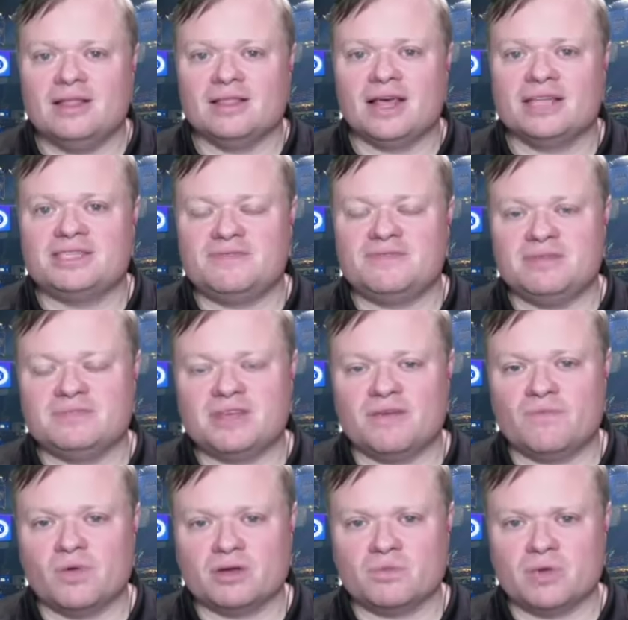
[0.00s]
Lots of teams
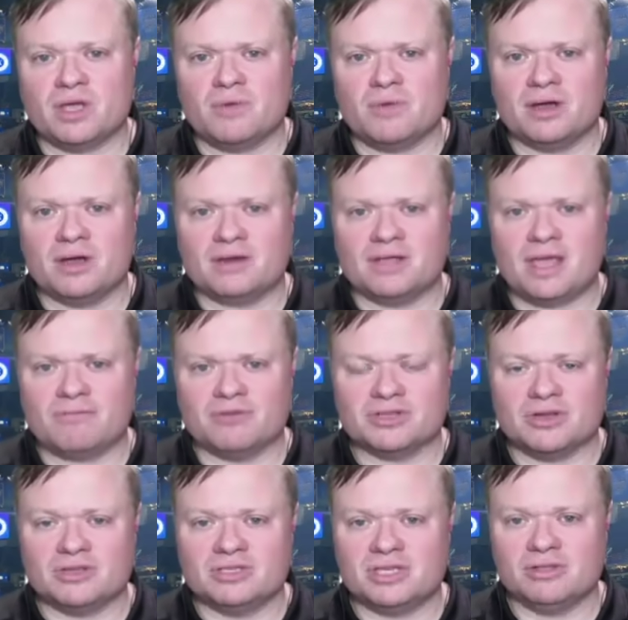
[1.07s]
have weird week one game
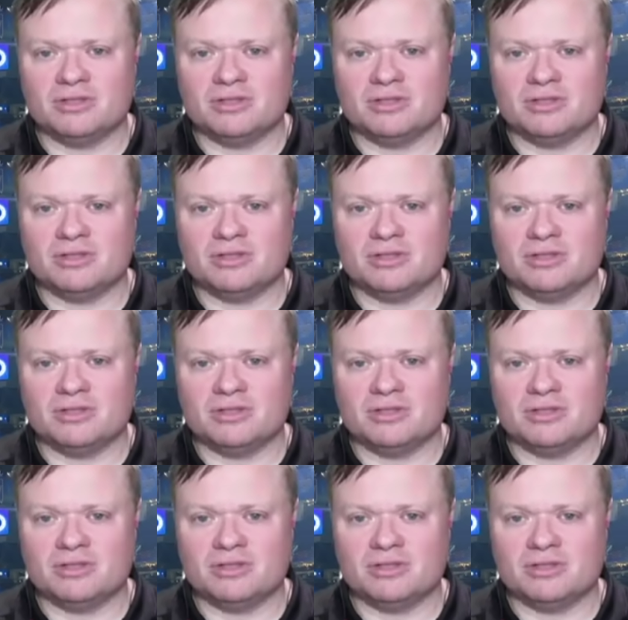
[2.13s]
results that